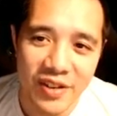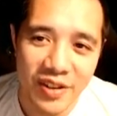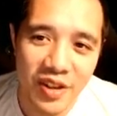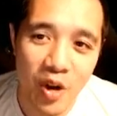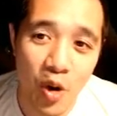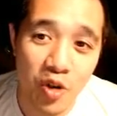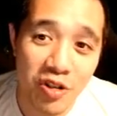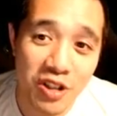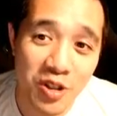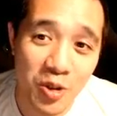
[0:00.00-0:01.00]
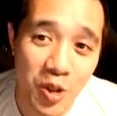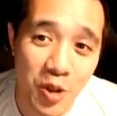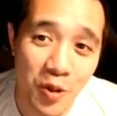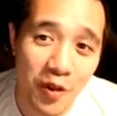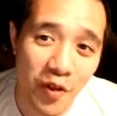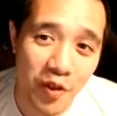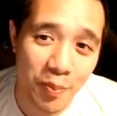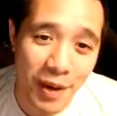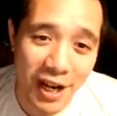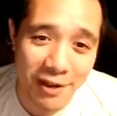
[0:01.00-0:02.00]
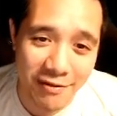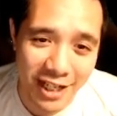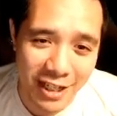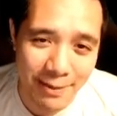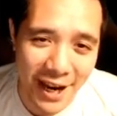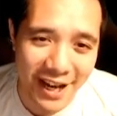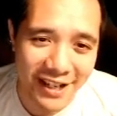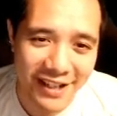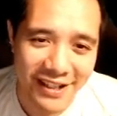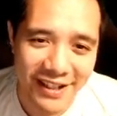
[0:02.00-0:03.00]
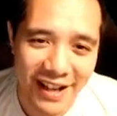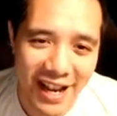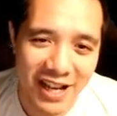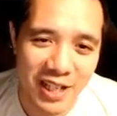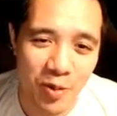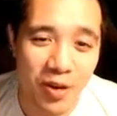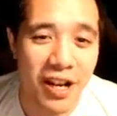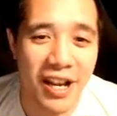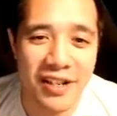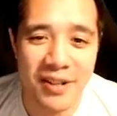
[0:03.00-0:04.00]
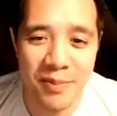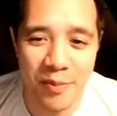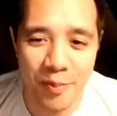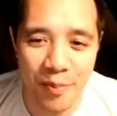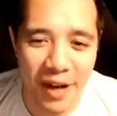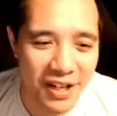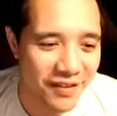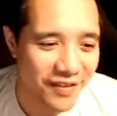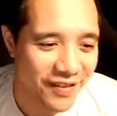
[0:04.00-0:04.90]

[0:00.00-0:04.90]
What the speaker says: No crystals too. We were by a Rage Pack. Actually might have.